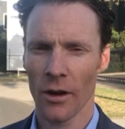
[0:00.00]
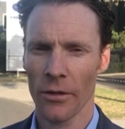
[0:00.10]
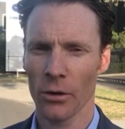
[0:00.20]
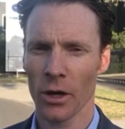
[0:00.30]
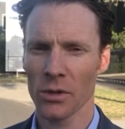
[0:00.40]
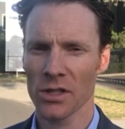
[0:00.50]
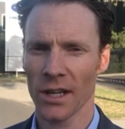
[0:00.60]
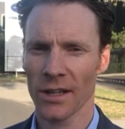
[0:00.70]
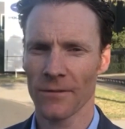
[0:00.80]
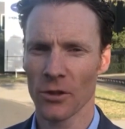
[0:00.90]
I thought I would
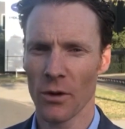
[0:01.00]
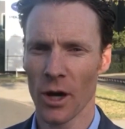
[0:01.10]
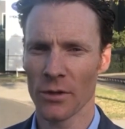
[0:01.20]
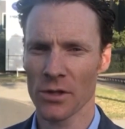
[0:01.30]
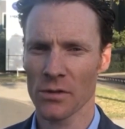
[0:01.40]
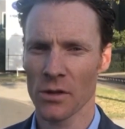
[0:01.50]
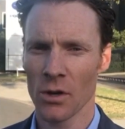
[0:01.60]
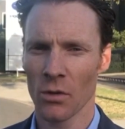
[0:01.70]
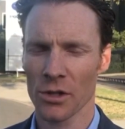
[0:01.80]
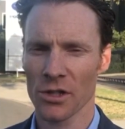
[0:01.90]
take a few moments
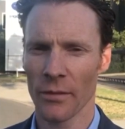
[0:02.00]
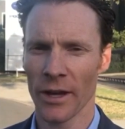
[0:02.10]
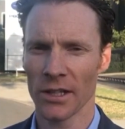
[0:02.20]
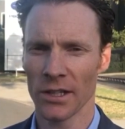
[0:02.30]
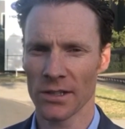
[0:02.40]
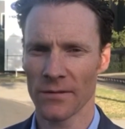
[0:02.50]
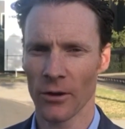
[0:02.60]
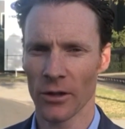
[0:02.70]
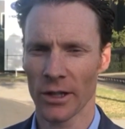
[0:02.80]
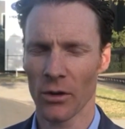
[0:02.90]
whilst I'm out here to
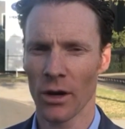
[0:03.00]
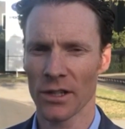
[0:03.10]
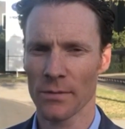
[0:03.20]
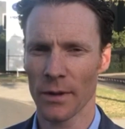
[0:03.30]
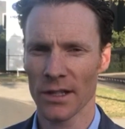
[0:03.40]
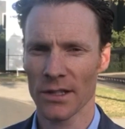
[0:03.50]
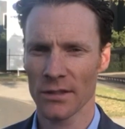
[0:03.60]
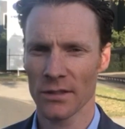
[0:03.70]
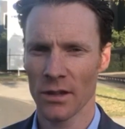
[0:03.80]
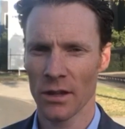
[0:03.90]
find a quiet
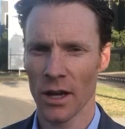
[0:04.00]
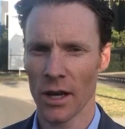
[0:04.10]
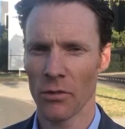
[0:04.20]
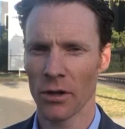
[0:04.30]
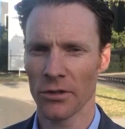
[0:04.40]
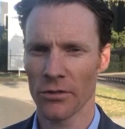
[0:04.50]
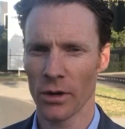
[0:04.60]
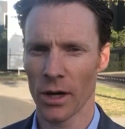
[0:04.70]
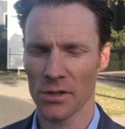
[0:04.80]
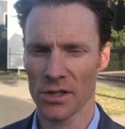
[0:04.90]
space and run you
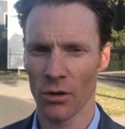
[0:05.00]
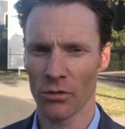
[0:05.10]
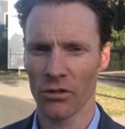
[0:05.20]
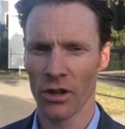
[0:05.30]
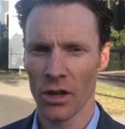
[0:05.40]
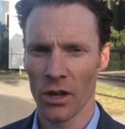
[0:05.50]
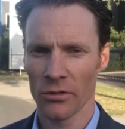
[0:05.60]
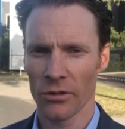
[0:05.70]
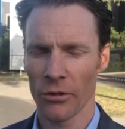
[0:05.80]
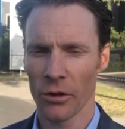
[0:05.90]
through our results
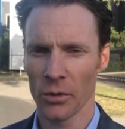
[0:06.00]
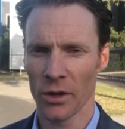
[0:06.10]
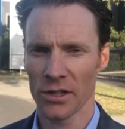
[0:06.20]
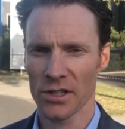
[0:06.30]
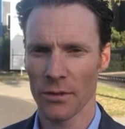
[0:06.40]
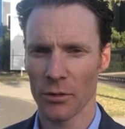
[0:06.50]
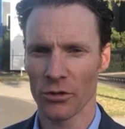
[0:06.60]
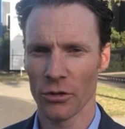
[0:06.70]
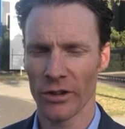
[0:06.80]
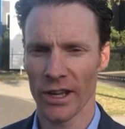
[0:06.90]
to 31 December
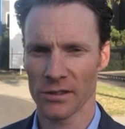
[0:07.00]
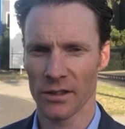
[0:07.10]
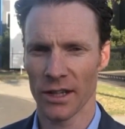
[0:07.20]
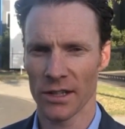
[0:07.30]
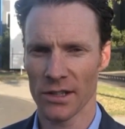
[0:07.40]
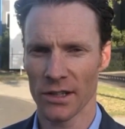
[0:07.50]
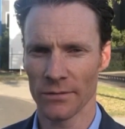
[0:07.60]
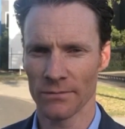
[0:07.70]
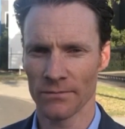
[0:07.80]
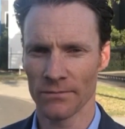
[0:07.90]
2018.